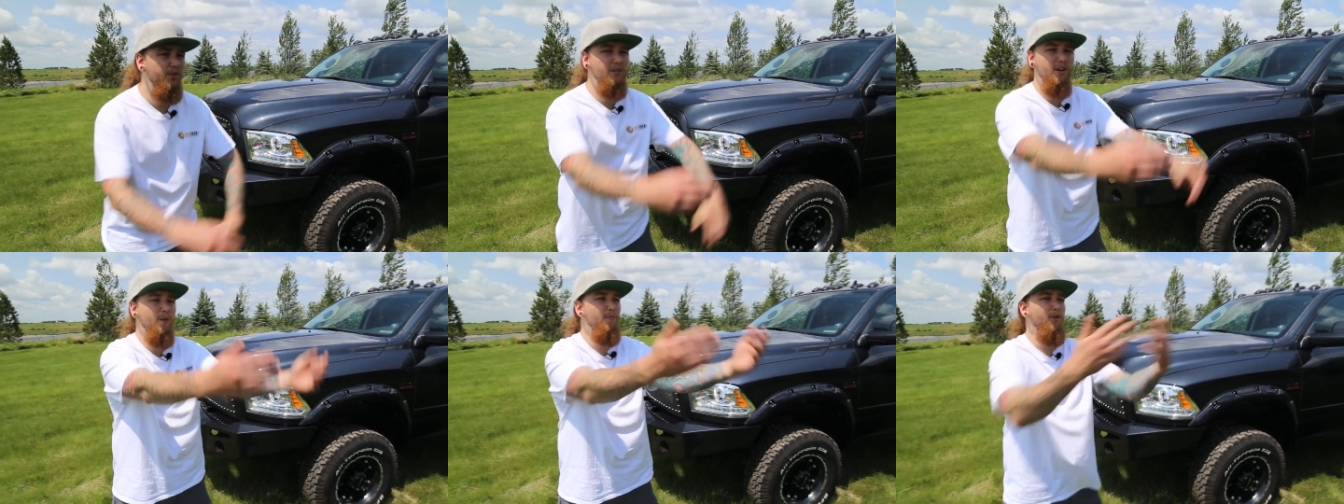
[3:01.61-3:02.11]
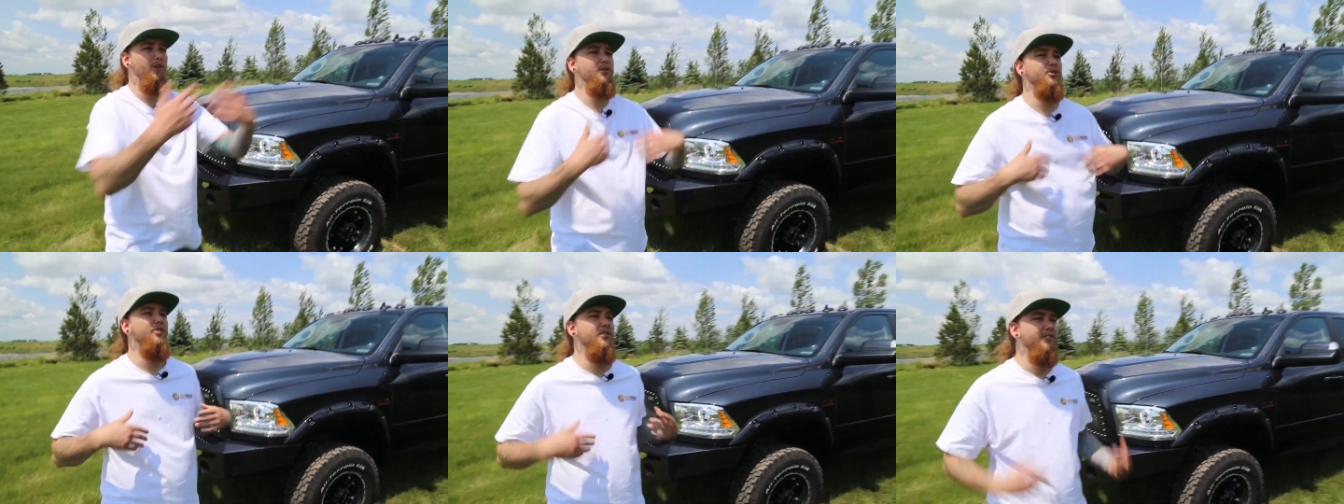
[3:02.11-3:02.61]
you come
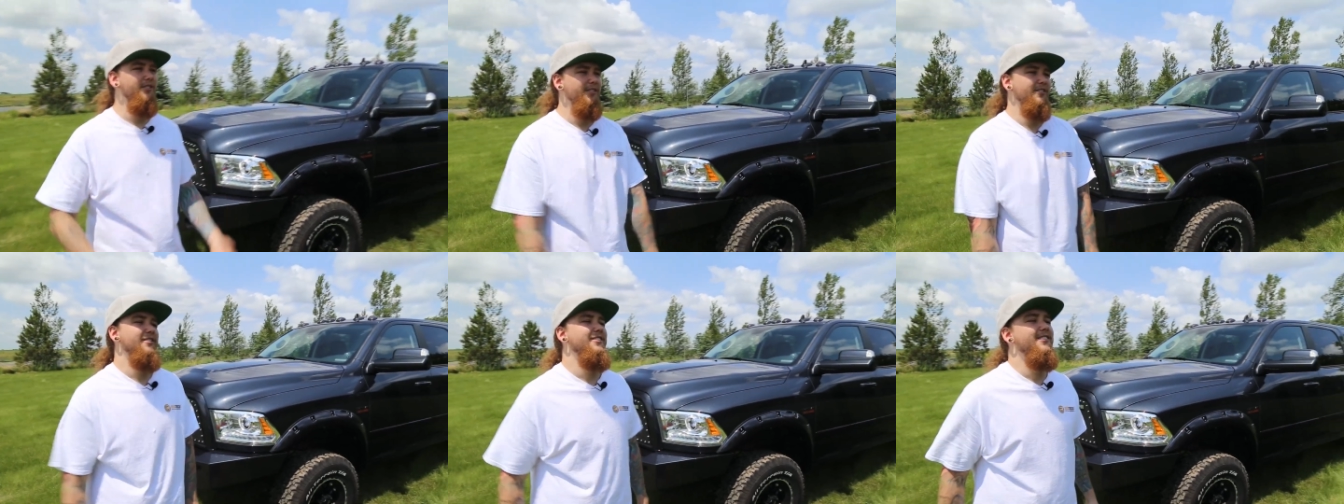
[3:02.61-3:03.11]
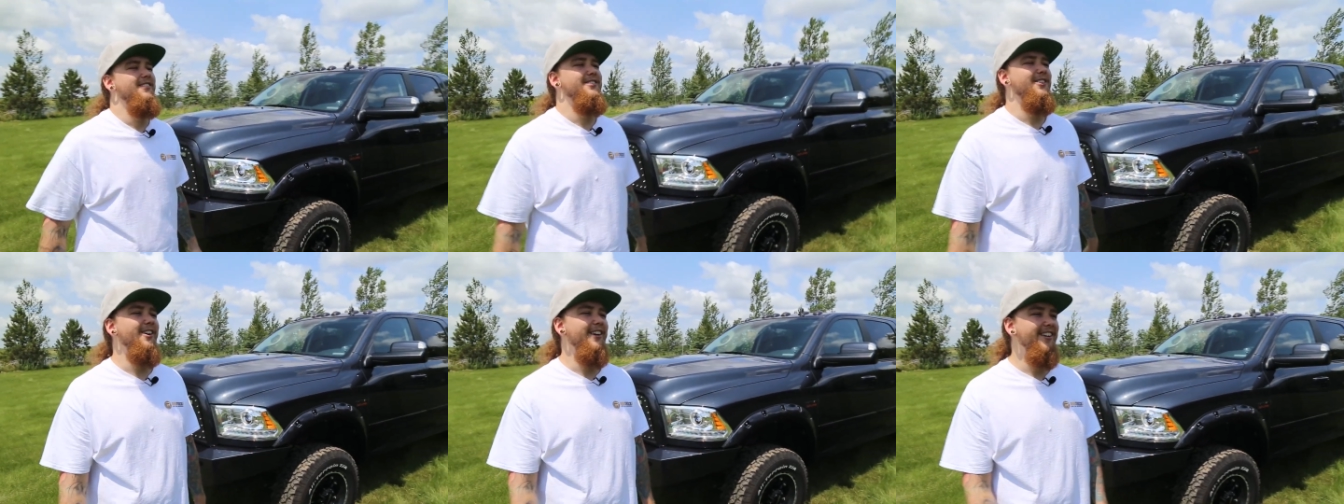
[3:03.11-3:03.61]
closer?
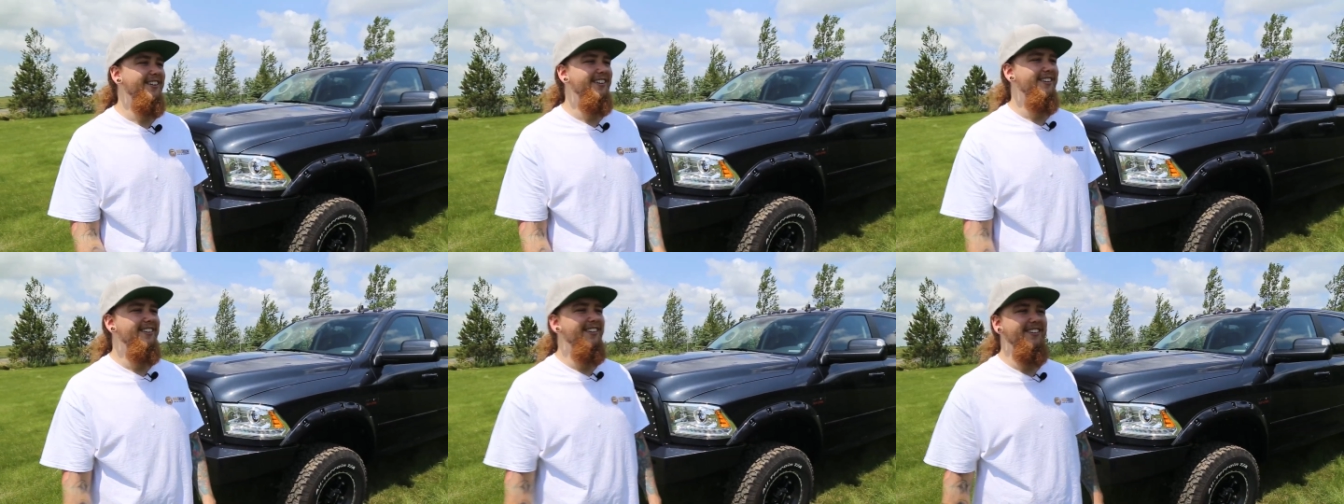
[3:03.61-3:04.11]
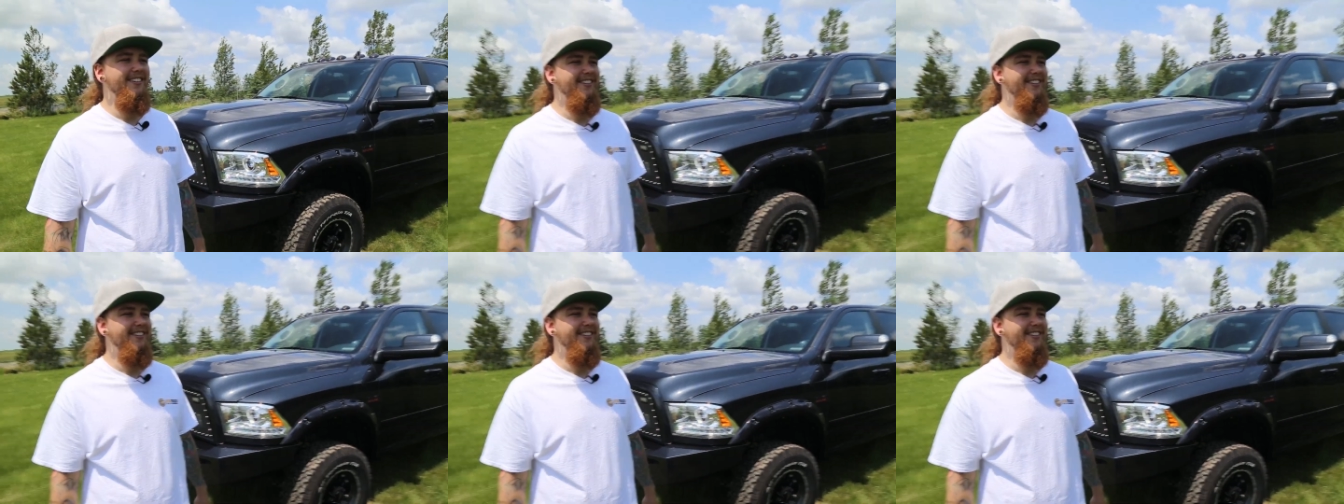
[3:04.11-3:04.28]
Sorry. Yeah, you can,